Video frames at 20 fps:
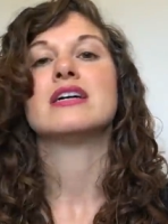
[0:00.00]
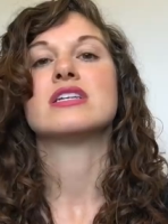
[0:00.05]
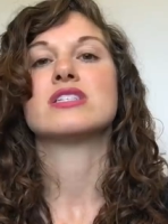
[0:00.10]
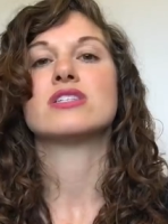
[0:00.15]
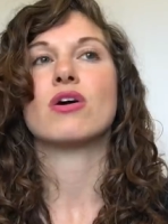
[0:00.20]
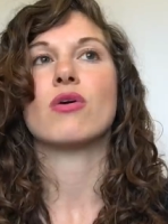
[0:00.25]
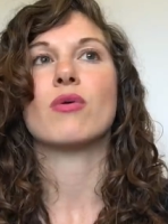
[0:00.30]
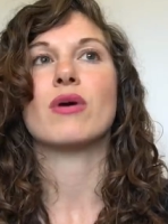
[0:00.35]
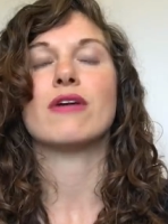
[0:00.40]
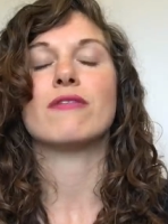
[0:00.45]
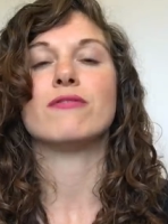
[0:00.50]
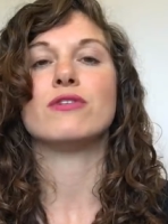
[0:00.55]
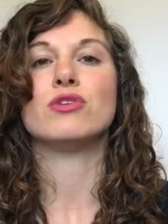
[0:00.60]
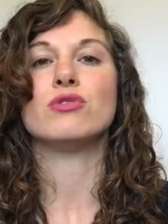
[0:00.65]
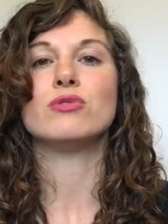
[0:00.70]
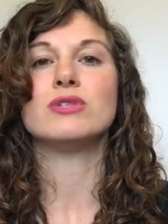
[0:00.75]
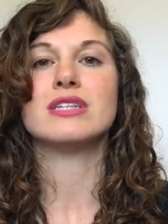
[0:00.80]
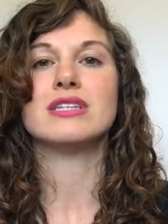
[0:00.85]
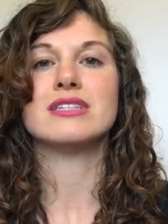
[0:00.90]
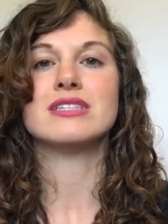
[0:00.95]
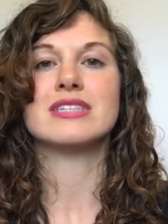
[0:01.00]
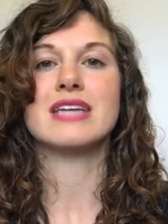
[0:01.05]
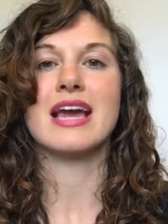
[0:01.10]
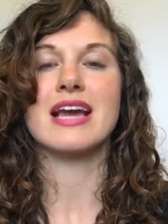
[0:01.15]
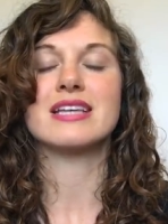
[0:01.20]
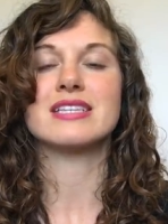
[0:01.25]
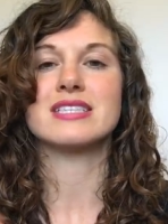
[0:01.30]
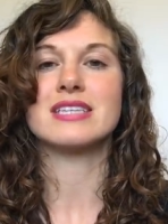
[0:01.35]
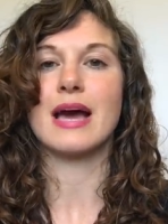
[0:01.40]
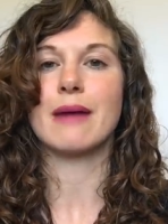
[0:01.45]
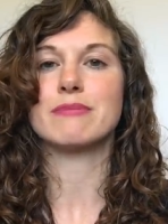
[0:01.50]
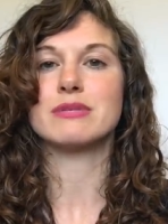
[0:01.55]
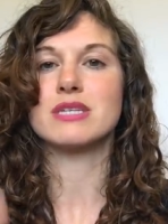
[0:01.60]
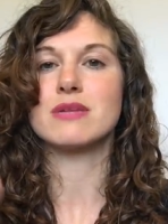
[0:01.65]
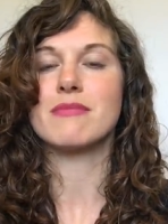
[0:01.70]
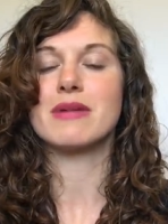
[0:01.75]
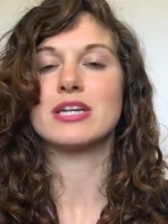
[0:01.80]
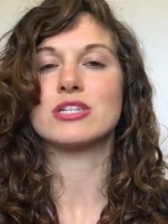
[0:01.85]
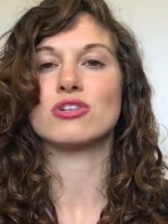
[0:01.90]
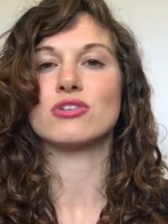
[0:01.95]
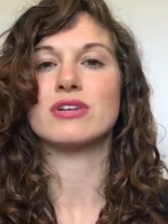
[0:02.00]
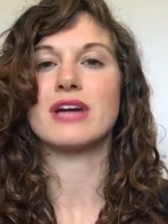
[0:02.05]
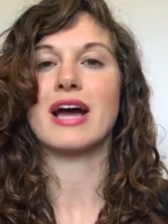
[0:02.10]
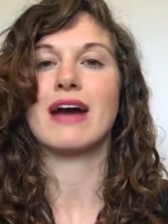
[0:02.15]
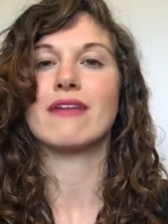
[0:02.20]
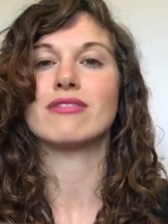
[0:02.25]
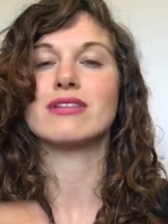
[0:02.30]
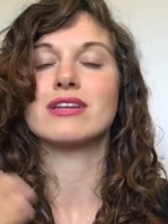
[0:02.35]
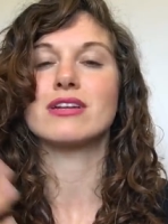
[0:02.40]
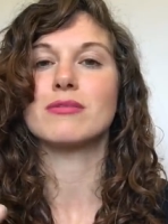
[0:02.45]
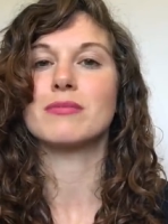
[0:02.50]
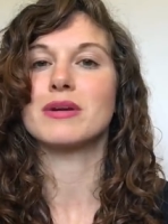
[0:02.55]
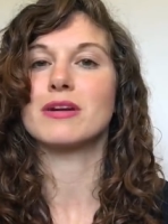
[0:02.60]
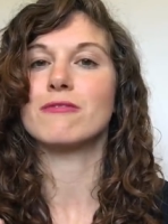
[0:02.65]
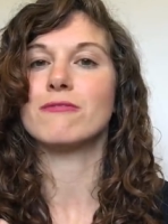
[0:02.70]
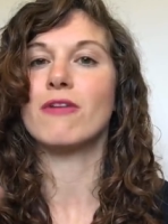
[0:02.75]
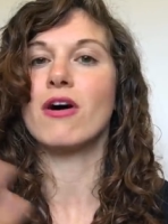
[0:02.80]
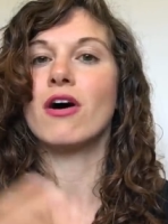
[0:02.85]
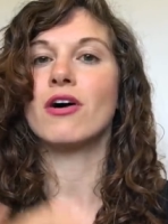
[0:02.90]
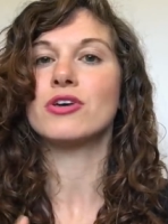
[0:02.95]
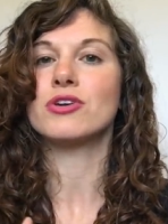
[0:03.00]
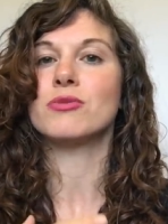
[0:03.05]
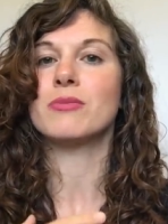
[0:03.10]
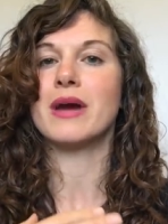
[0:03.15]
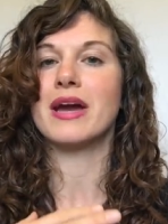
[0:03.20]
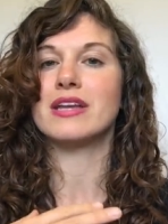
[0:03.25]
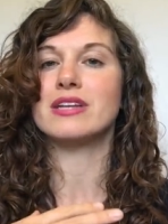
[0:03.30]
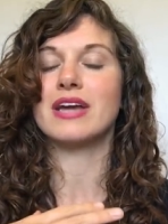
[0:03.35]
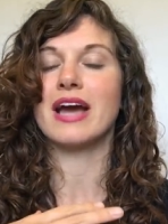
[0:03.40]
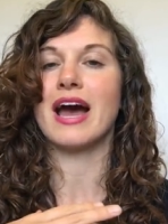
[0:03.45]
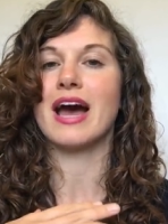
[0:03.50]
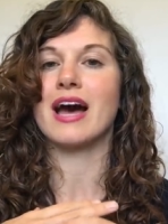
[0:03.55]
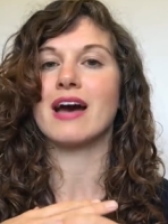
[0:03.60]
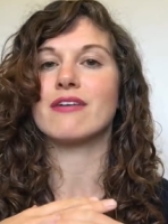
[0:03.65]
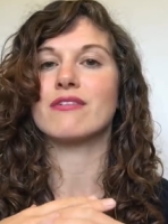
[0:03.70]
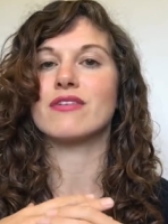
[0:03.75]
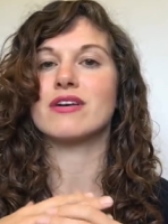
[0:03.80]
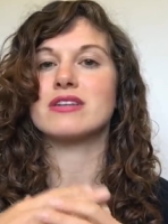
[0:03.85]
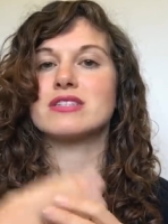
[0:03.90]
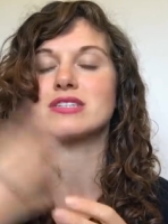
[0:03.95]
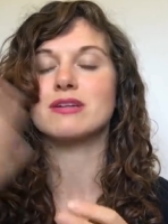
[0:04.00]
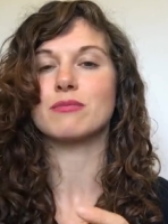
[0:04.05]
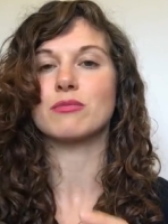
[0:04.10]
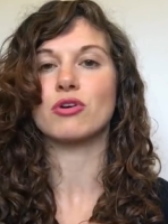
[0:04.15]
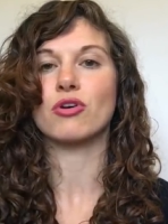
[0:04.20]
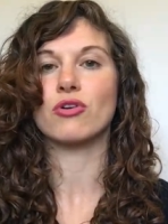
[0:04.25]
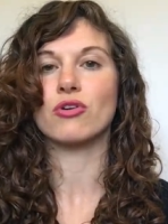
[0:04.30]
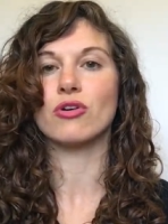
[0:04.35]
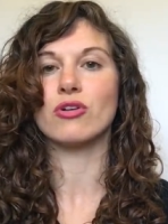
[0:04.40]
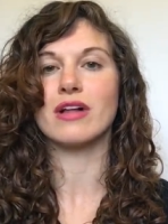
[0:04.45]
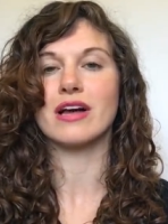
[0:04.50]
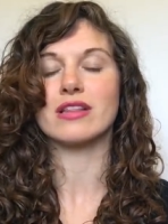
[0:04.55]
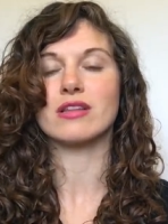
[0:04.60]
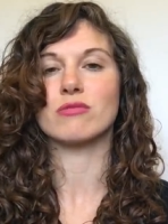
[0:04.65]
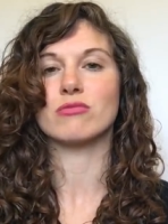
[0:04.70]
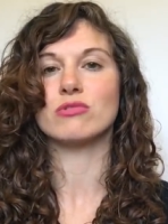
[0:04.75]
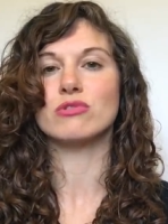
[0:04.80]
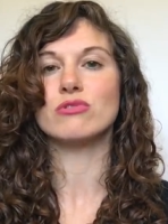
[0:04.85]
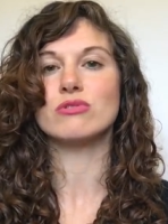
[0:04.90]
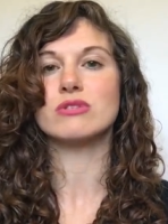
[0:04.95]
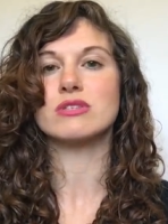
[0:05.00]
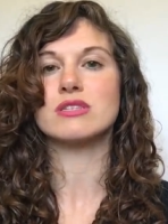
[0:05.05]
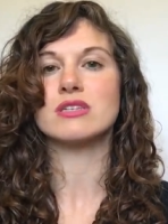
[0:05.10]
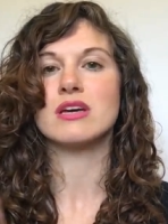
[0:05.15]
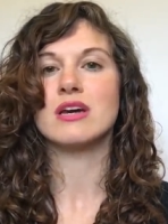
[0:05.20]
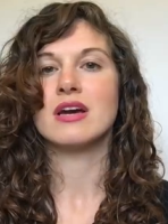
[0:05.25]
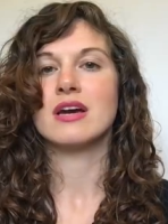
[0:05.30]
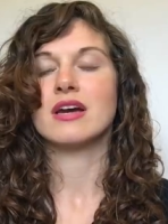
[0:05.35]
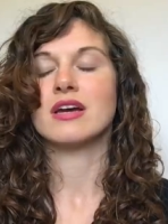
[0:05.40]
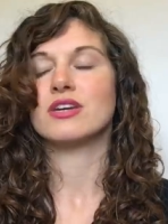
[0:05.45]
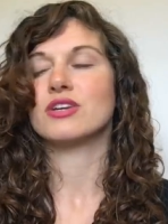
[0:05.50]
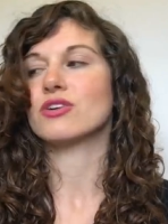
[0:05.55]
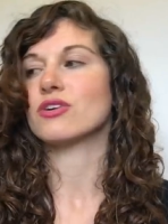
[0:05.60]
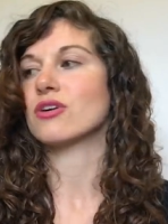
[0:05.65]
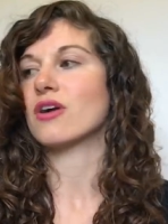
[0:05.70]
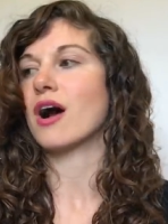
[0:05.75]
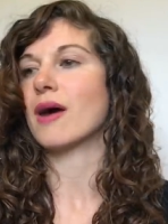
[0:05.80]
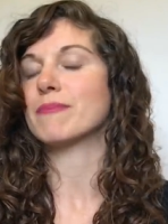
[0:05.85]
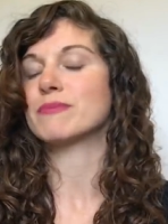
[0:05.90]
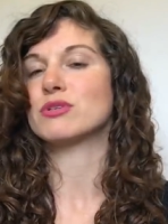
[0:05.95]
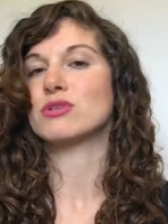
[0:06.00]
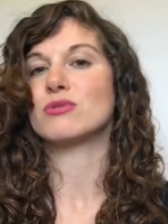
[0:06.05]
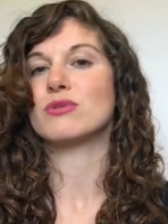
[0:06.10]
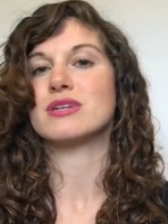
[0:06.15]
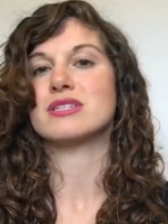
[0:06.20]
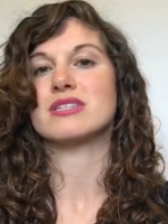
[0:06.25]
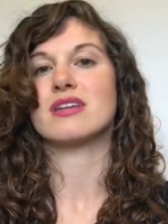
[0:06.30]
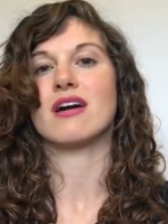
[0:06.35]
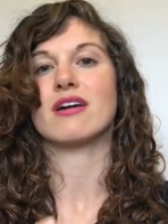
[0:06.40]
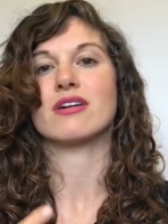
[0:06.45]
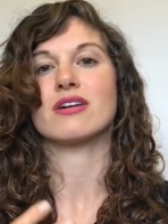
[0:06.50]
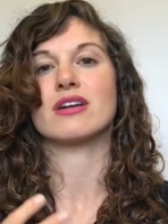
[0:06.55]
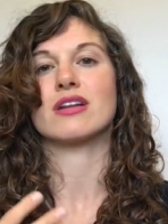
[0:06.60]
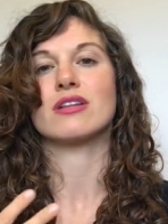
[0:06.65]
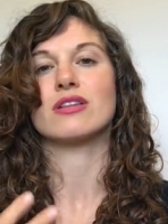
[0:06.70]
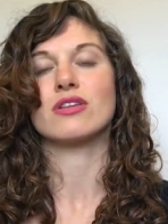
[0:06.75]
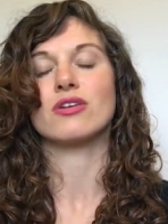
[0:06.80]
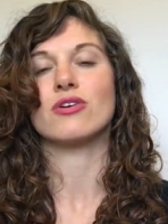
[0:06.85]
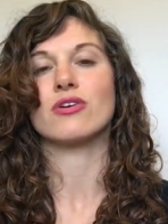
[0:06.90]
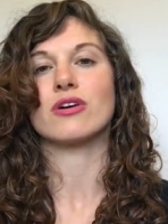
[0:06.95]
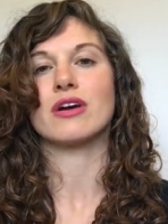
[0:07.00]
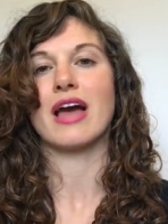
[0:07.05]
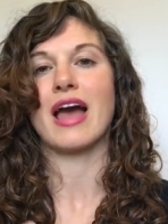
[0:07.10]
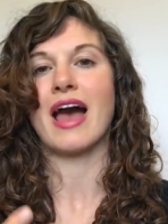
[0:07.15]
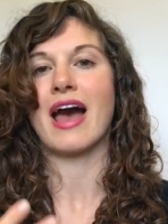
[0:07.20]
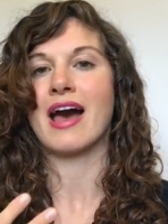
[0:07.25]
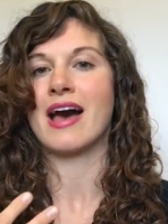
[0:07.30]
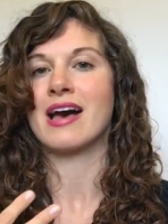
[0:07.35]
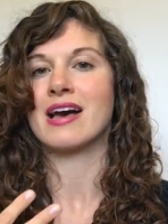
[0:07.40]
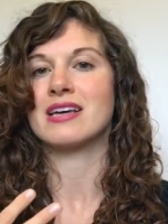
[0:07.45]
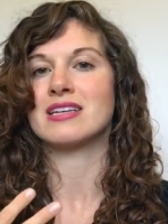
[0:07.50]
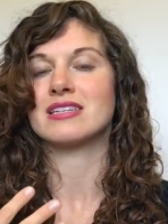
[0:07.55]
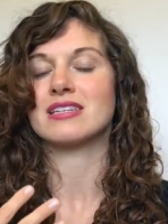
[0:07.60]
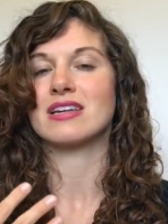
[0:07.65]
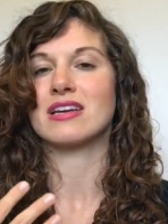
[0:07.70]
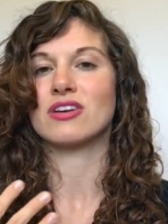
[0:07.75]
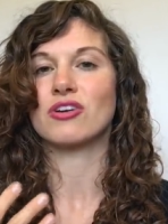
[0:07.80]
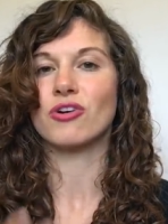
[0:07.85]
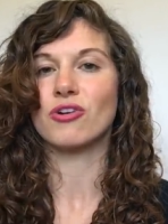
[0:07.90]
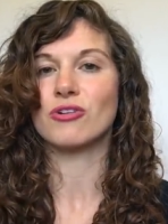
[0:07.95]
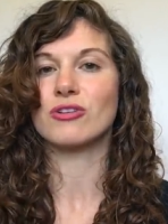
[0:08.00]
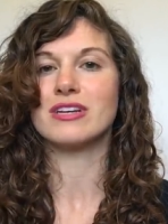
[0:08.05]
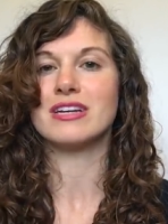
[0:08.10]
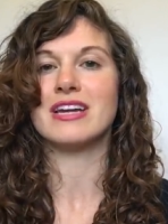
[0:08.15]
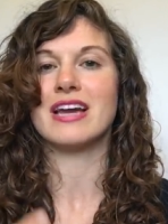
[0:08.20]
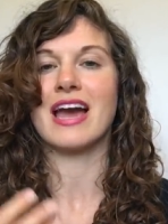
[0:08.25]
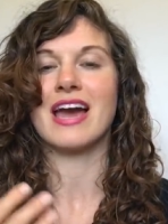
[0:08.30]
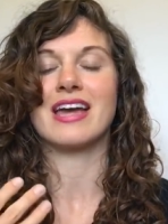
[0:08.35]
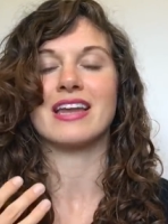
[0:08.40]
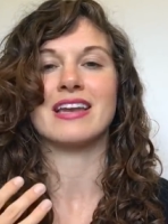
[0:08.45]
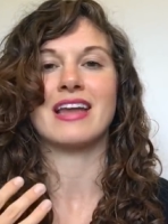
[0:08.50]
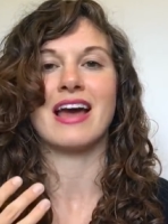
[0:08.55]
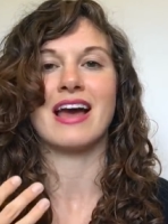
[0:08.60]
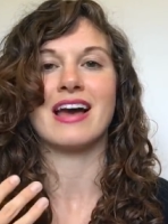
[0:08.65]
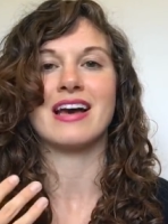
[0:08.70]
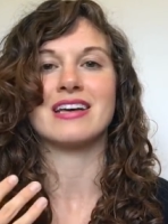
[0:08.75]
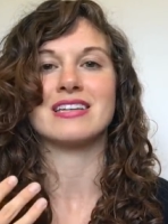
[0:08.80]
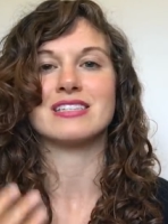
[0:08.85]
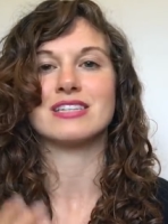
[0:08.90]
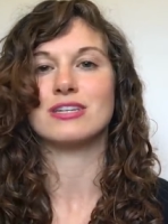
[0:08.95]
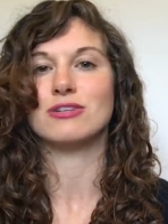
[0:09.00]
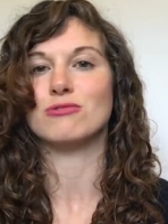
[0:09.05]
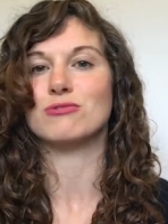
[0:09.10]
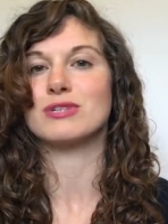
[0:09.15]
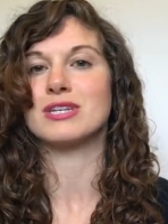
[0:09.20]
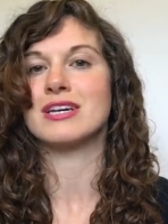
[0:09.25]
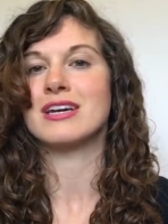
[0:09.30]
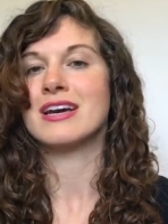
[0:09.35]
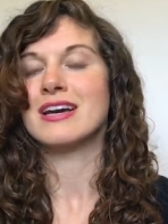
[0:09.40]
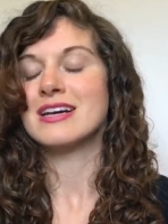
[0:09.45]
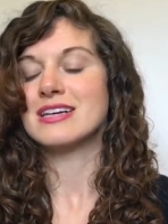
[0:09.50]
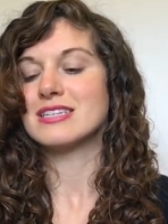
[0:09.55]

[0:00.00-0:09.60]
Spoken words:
So if you didn't take steps to make sure you have a little bit of volume and you have some curl at the roots, your updo is not going to look as curly and as cute.